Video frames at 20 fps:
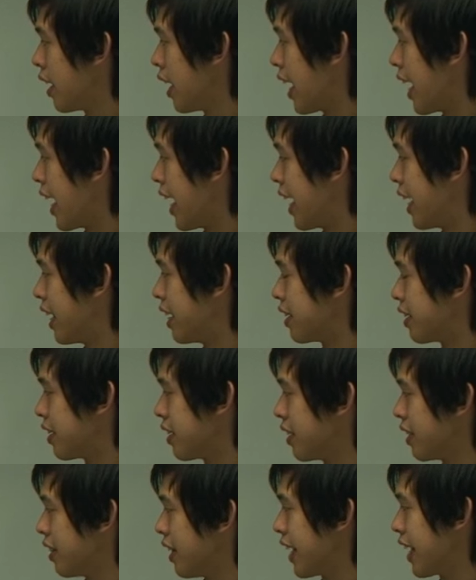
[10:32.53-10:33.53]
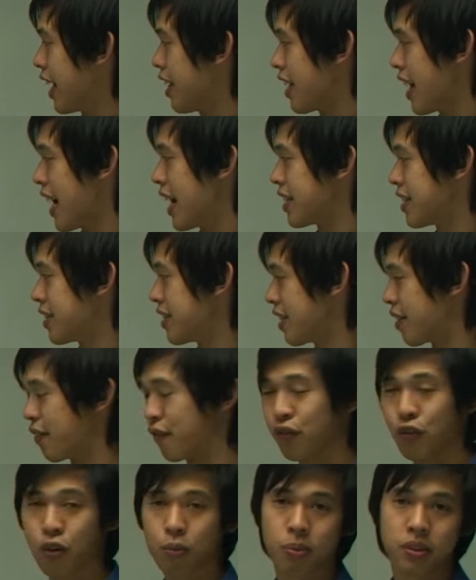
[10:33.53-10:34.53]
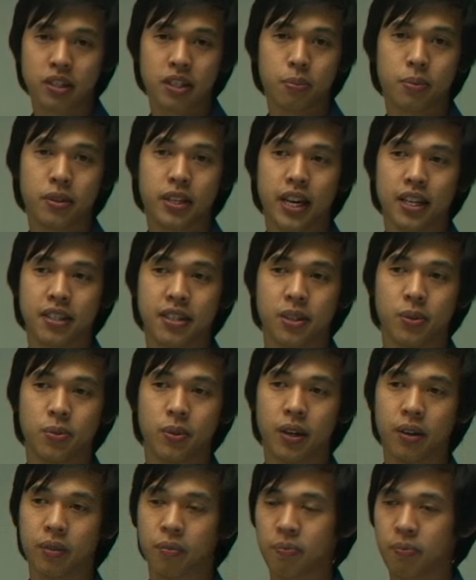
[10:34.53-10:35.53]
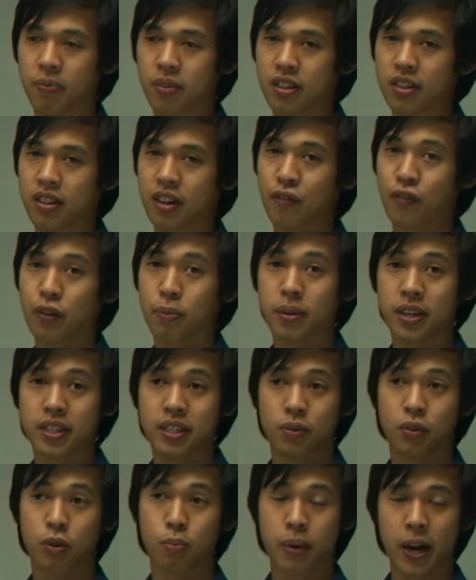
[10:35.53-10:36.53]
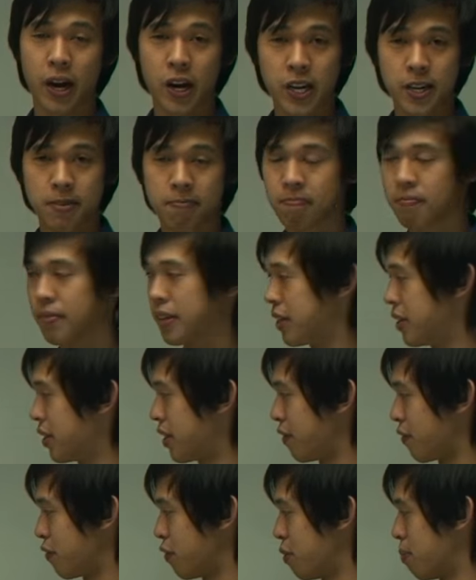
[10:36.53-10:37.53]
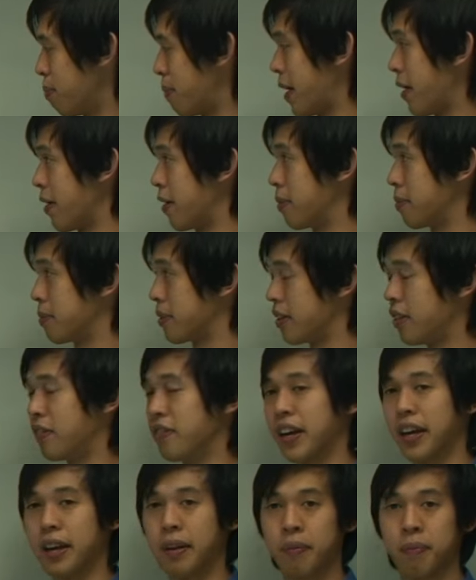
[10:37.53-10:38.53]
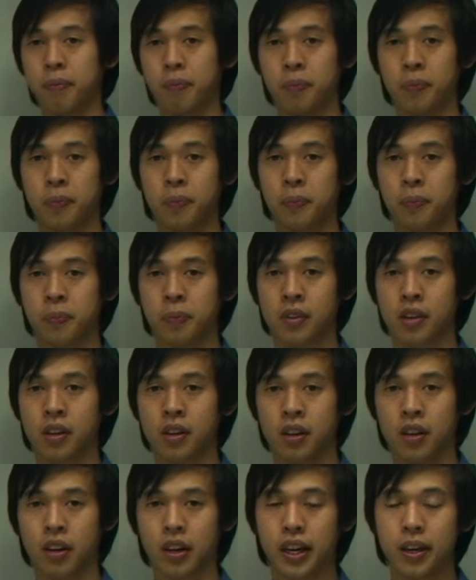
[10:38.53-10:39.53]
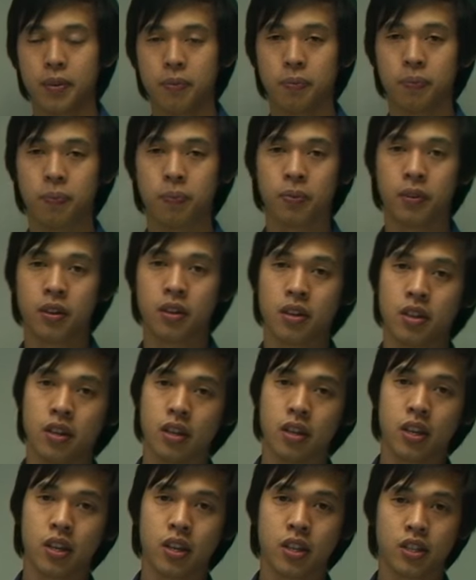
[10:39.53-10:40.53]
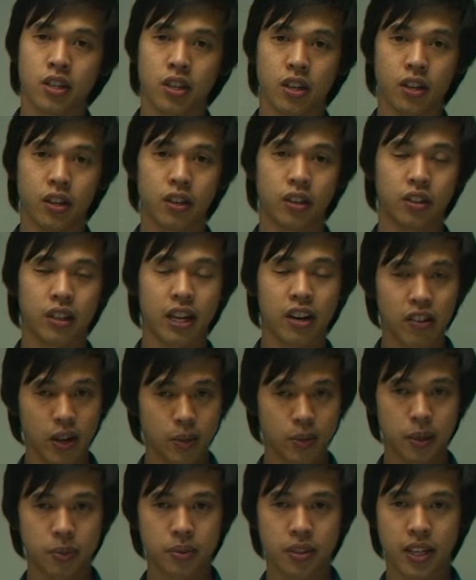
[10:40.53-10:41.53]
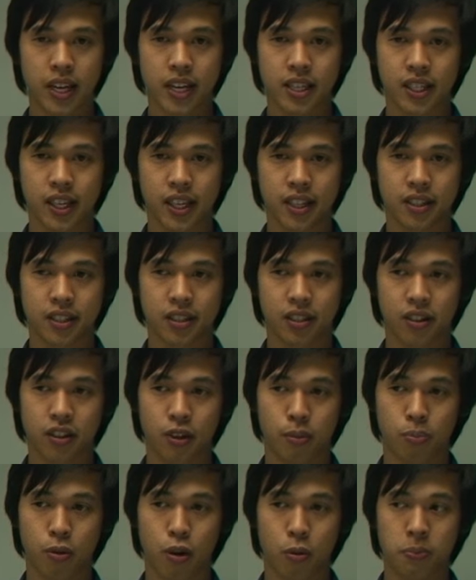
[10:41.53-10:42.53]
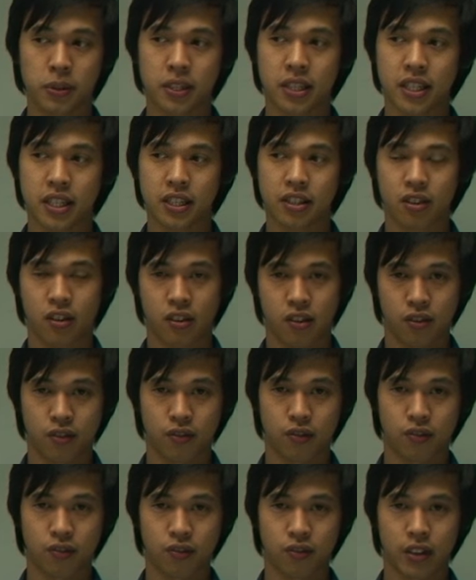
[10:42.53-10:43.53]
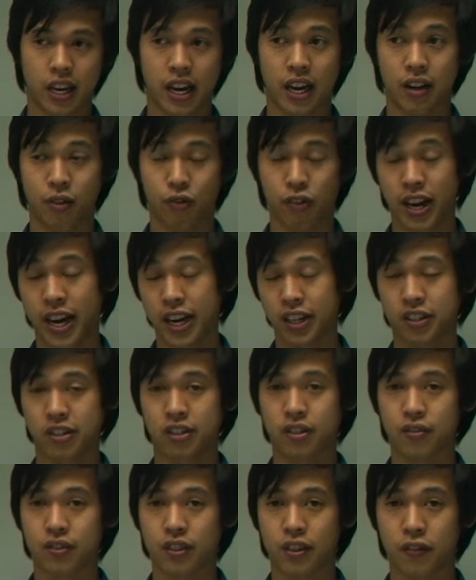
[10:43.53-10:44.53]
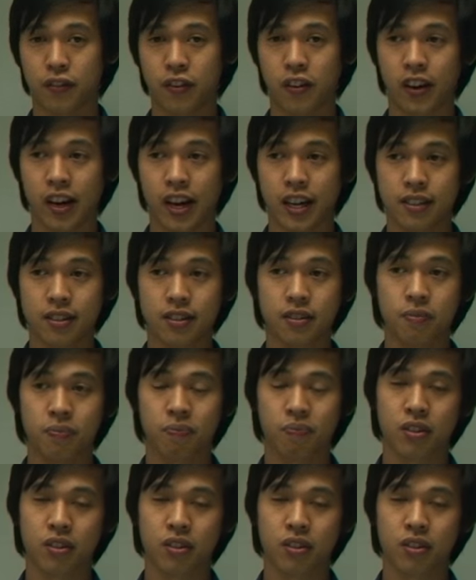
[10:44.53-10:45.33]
And like other acids, it can form precipitates as well. So if we mix it with barium, you can form barium sulfate. Okay? So that wraps up today's lesson on the properties of and reactions of sulfuric acid.